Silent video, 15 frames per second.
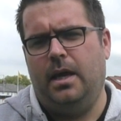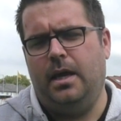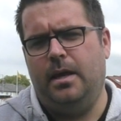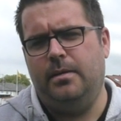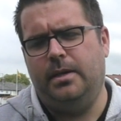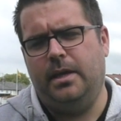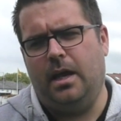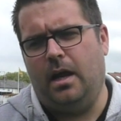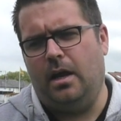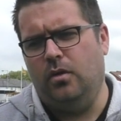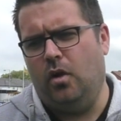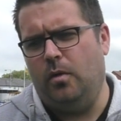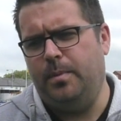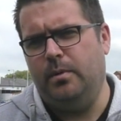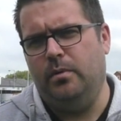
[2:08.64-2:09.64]
A
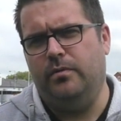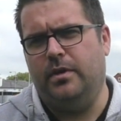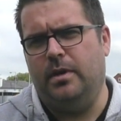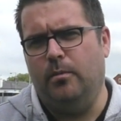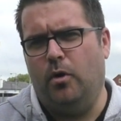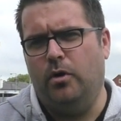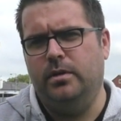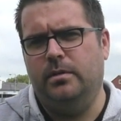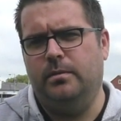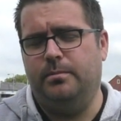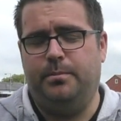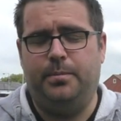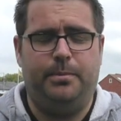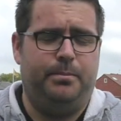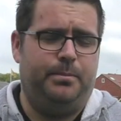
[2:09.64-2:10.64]
lot of people have come
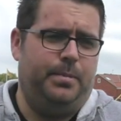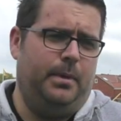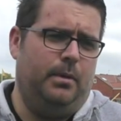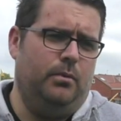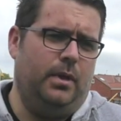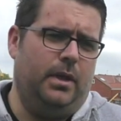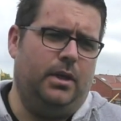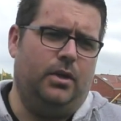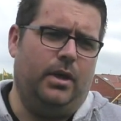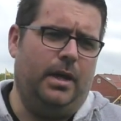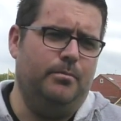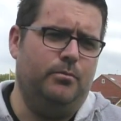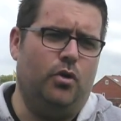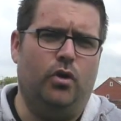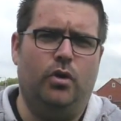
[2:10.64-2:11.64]
on. People like
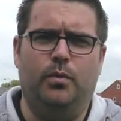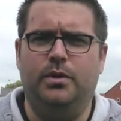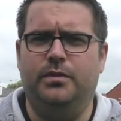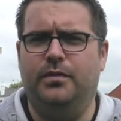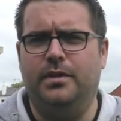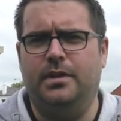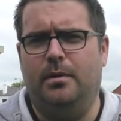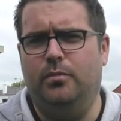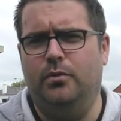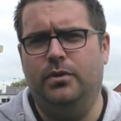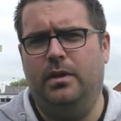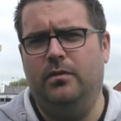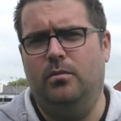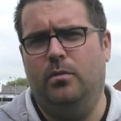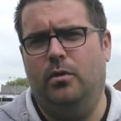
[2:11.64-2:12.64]
Connor Woods, for example,
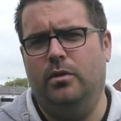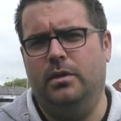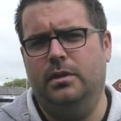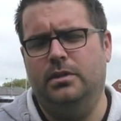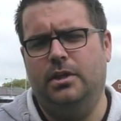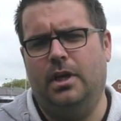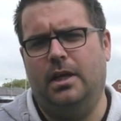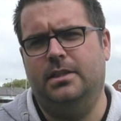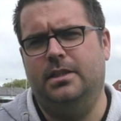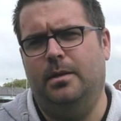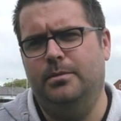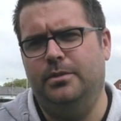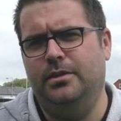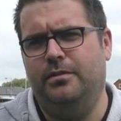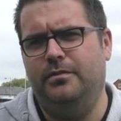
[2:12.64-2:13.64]
David Morgan, Jack
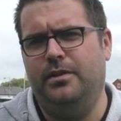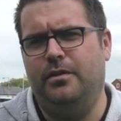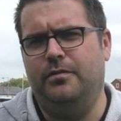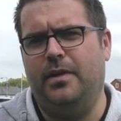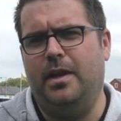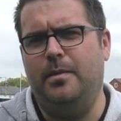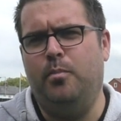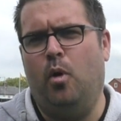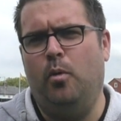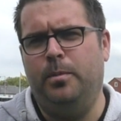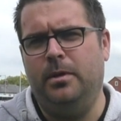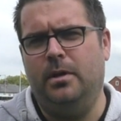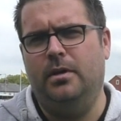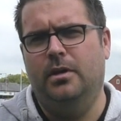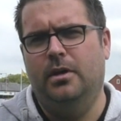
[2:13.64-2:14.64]
Sampson, they're very
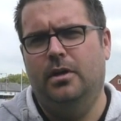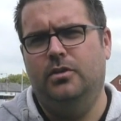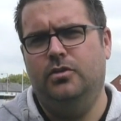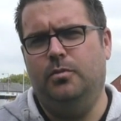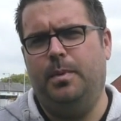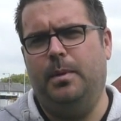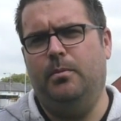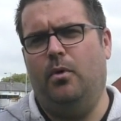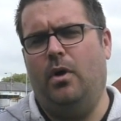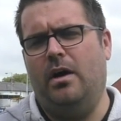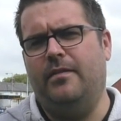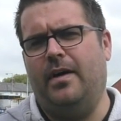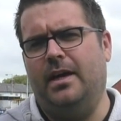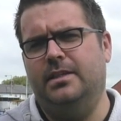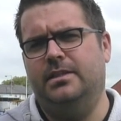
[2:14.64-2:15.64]
popular. So people
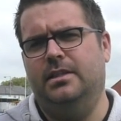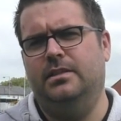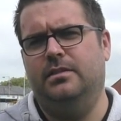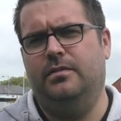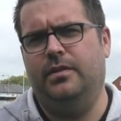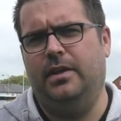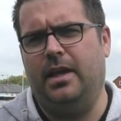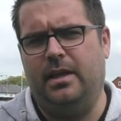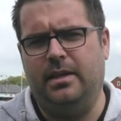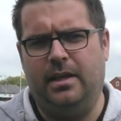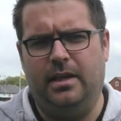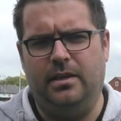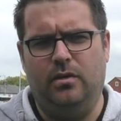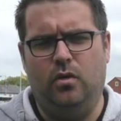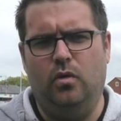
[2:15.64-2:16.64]
have asked us, if they can't
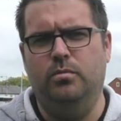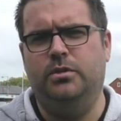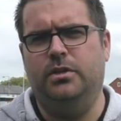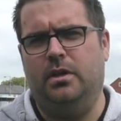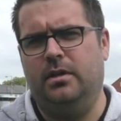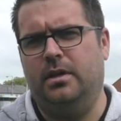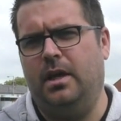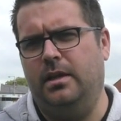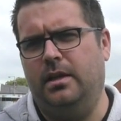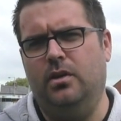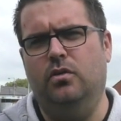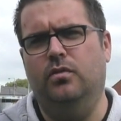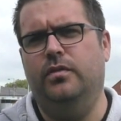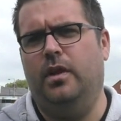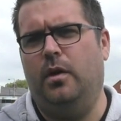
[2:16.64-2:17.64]
get the home shirt, can they
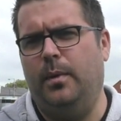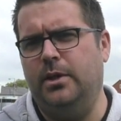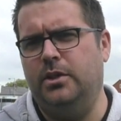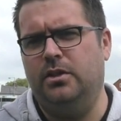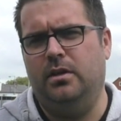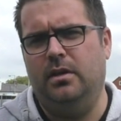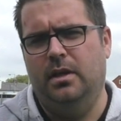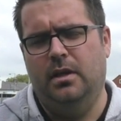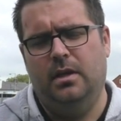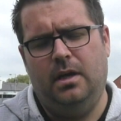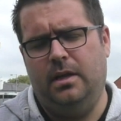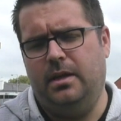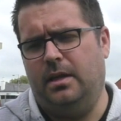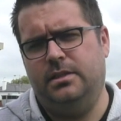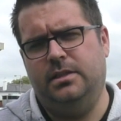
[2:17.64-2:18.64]
go for the away shirt?
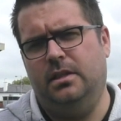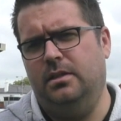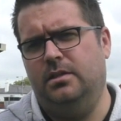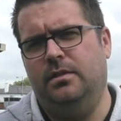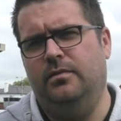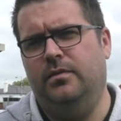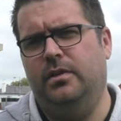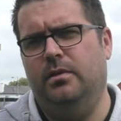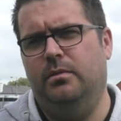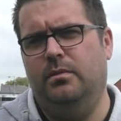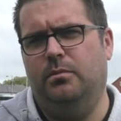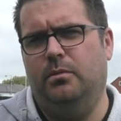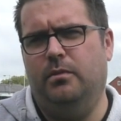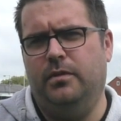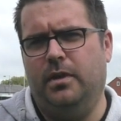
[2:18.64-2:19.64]
And that's certainly something that
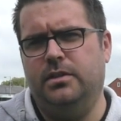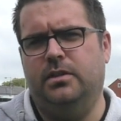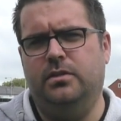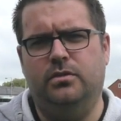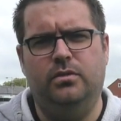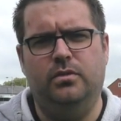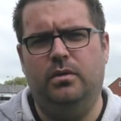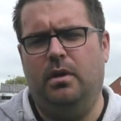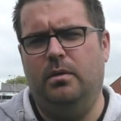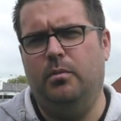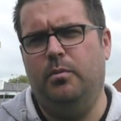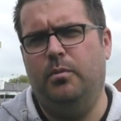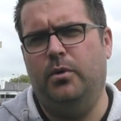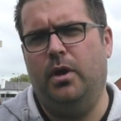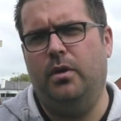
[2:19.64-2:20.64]
we've listened to and
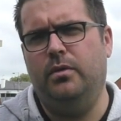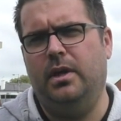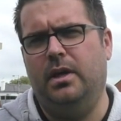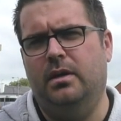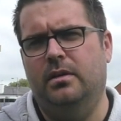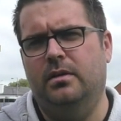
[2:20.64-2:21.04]
we'll put it out there.